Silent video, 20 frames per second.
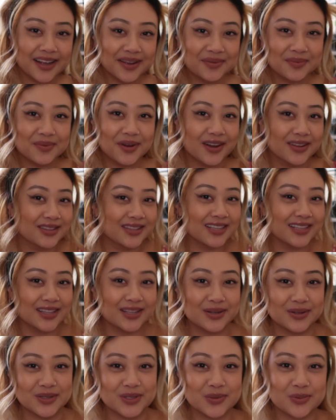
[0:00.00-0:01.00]
I'm on the
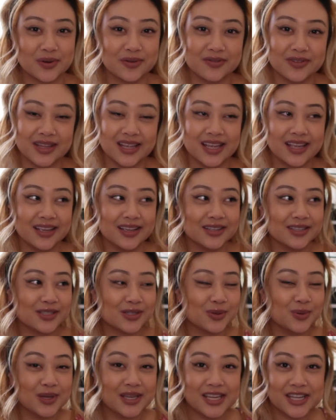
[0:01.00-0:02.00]
little swivelly
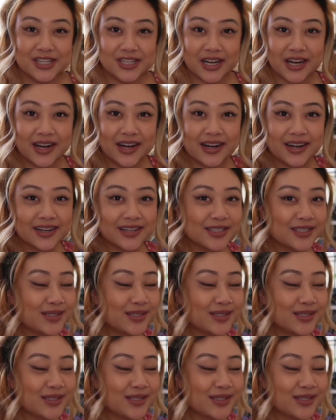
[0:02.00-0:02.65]
squeaky chair,